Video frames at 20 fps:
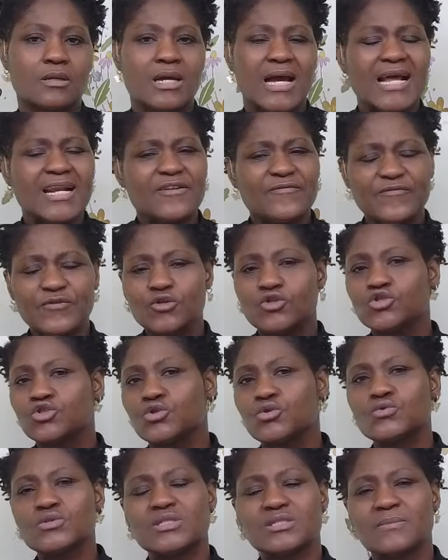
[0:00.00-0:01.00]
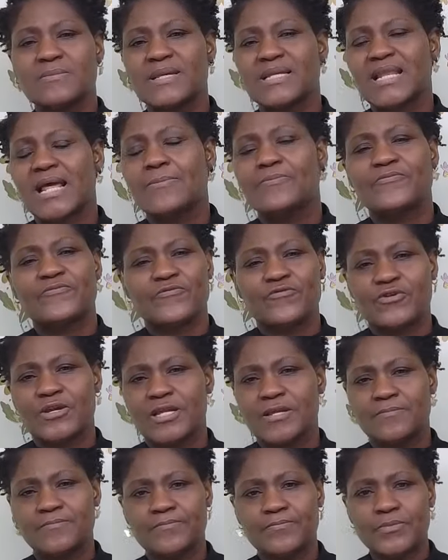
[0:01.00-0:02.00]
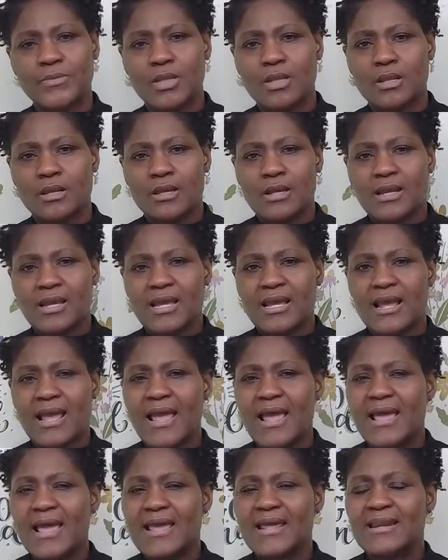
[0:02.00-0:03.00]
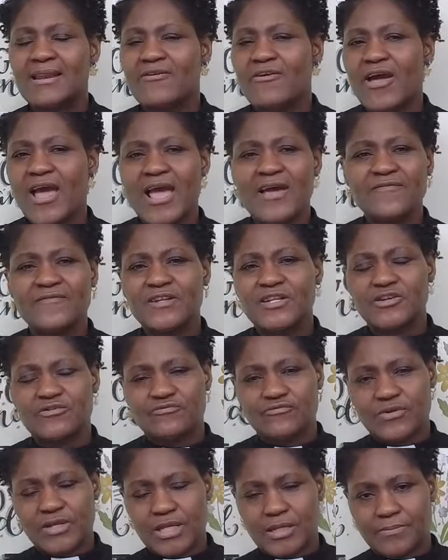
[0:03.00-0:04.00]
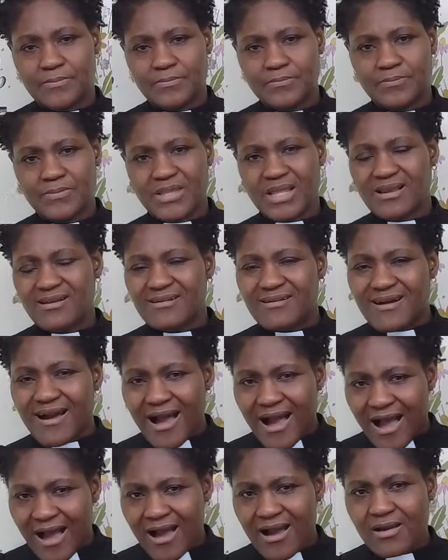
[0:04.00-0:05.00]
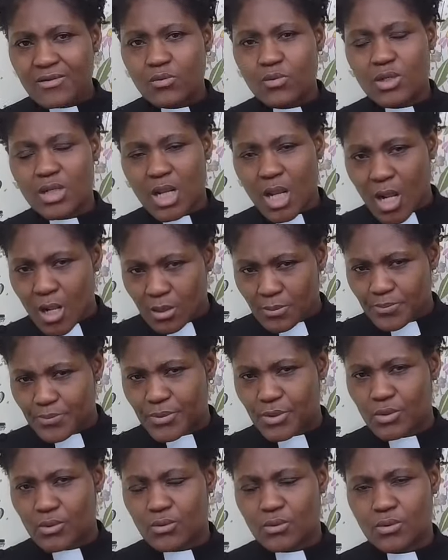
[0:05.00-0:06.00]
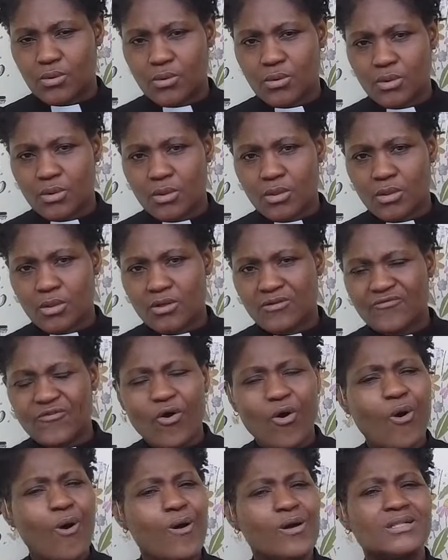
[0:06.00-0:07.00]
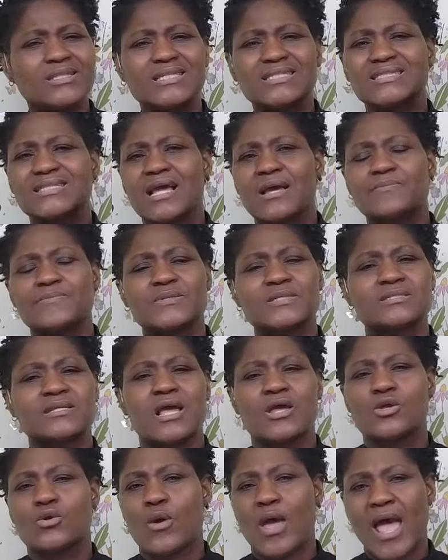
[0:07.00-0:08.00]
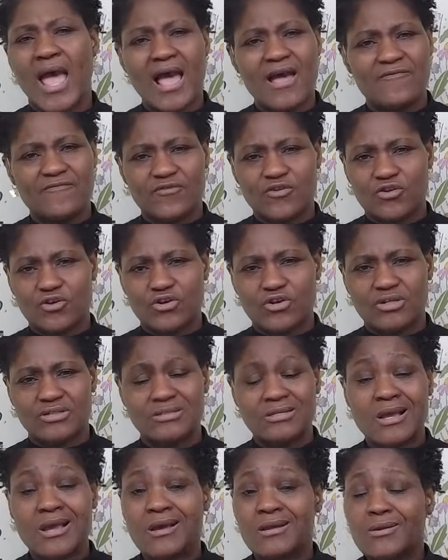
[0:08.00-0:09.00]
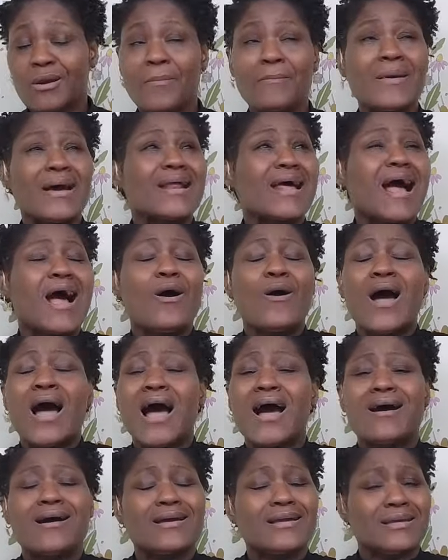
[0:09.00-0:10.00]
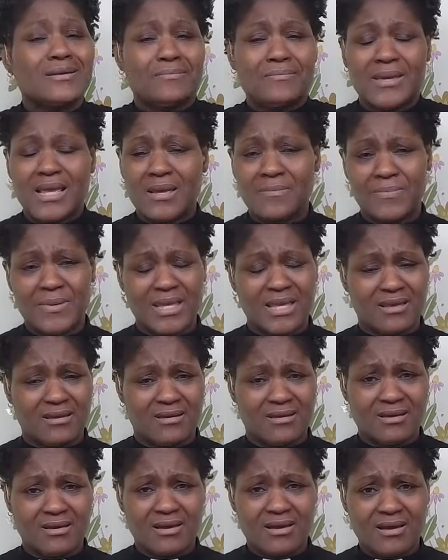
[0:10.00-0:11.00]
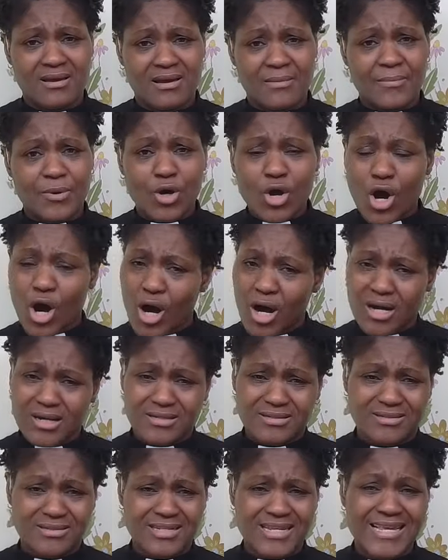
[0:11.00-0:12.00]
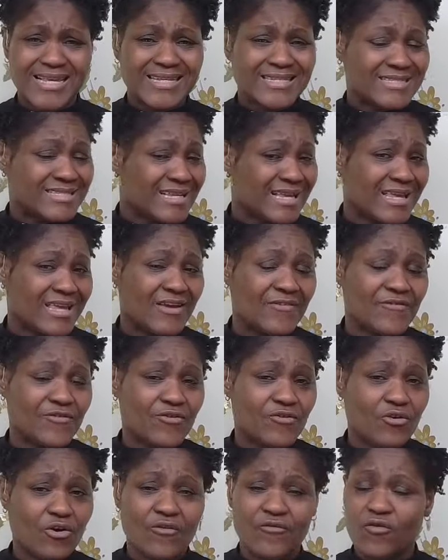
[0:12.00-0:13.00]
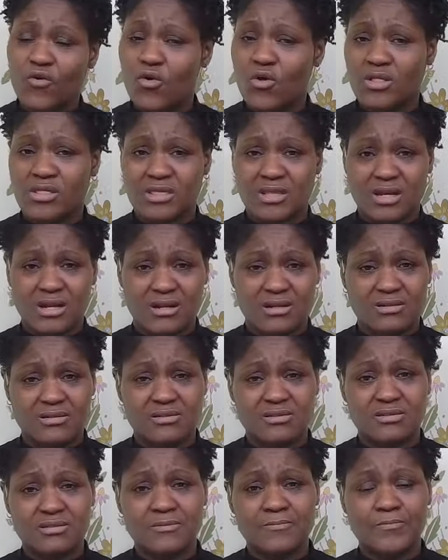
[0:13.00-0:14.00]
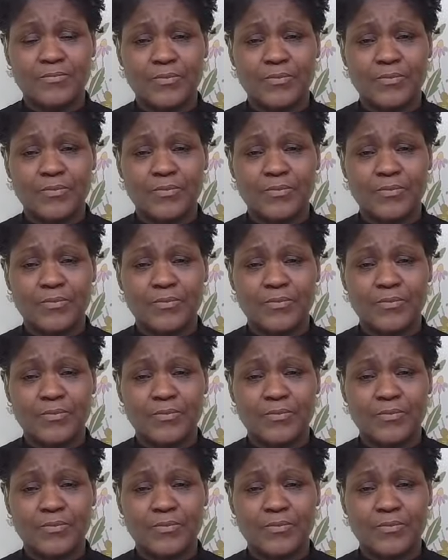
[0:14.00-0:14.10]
And if you choose to be debt-free in your heavenly realm, then God will help you for all the debts that you have on earth, no matter how high it may be, because He is the giver of all things.